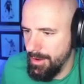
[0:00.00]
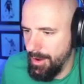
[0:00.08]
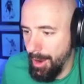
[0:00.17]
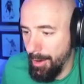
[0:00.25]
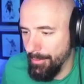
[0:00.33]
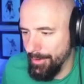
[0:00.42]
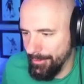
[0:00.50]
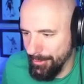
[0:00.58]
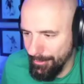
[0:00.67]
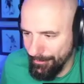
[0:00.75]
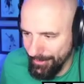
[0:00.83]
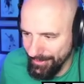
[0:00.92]
I wouldn't
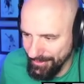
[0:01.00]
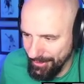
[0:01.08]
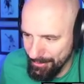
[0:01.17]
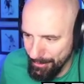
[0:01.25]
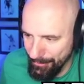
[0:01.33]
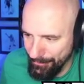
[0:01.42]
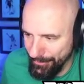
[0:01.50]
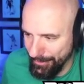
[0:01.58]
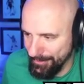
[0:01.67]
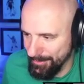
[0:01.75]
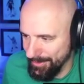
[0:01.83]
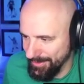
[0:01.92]
call franchise mode
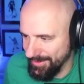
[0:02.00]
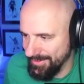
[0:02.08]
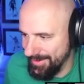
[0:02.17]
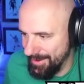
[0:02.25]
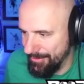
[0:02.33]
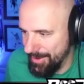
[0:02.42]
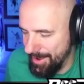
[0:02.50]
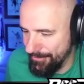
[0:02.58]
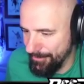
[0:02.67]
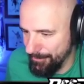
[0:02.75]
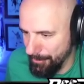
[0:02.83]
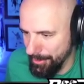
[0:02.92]
fixed when it doesn't have half
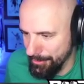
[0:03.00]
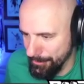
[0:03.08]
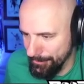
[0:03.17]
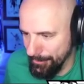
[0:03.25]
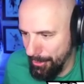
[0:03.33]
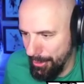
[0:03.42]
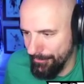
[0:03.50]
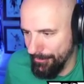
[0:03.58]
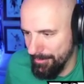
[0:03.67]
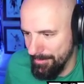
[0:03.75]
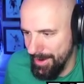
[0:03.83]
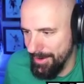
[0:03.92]
of what it used to offer
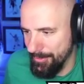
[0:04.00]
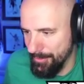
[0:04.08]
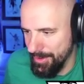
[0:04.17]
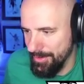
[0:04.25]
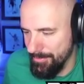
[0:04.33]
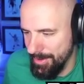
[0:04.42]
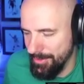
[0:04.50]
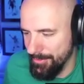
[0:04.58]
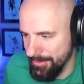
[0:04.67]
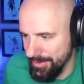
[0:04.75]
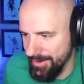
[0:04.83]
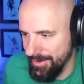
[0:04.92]
in Madden 08 and
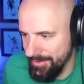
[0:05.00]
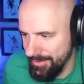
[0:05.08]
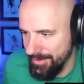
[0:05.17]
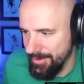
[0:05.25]
Madden 09.